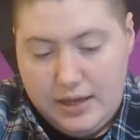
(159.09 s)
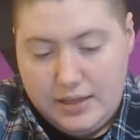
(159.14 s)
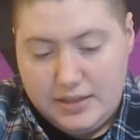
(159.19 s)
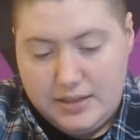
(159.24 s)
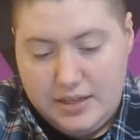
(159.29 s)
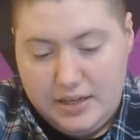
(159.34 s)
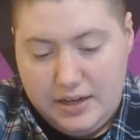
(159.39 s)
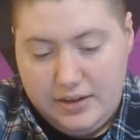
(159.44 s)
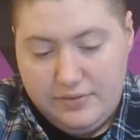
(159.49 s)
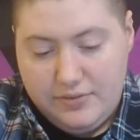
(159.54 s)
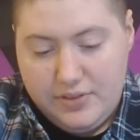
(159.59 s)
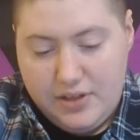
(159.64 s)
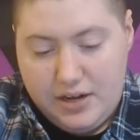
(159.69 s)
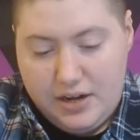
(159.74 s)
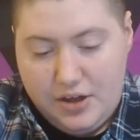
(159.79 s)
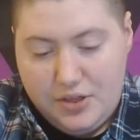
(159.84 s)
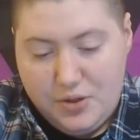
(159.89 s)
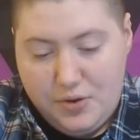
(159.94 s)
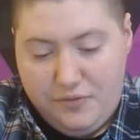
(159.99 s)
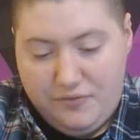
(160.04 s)
Think of that
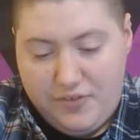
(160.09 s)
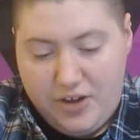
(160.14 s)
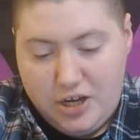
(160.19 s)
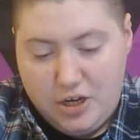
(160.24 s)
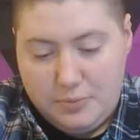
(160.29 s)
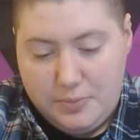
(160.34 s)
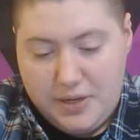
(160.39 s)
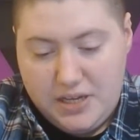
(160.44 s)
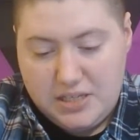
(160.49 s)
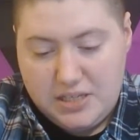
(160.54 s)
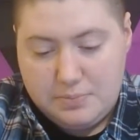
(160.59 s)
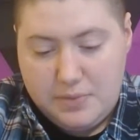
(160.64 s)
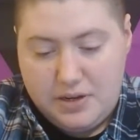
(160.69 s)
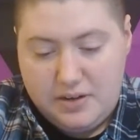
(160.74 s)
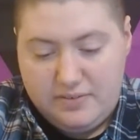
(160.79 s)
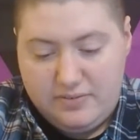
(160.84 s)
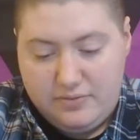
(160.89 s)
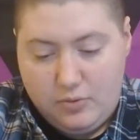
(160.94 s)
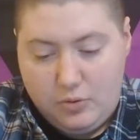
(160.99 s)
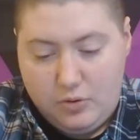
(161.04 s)
other fire-based
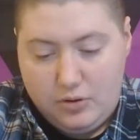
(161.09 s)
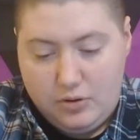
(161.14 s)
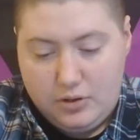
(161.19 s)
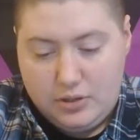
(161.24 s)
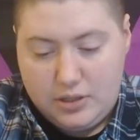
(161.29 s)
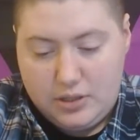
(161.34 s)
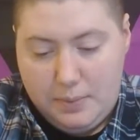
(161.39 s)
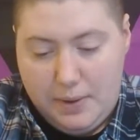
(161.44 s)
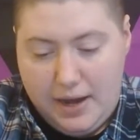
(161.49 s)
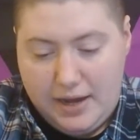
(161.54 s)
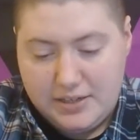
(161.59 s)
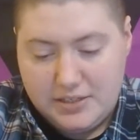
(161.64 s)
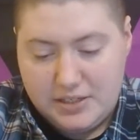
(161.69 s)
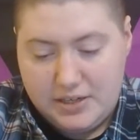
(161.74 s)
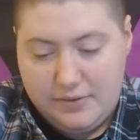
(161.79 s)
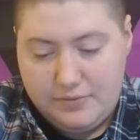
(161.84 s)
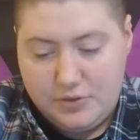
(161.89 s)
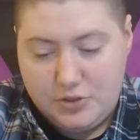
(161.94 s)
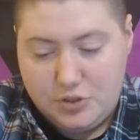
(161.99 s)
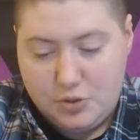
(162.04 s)
metaphor, the passing
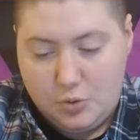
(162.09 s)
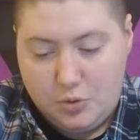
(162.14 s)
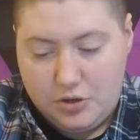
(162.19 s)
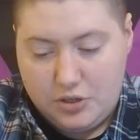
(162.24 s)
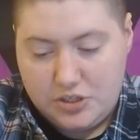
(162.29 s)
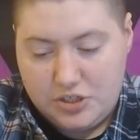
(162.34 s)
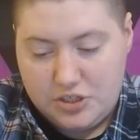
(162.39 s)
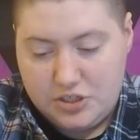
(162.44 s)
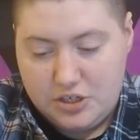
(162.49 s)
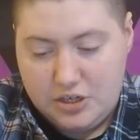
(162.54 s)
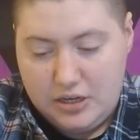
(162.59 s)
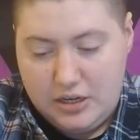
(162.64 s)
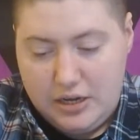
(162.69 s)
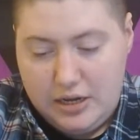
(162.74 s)
of the torch,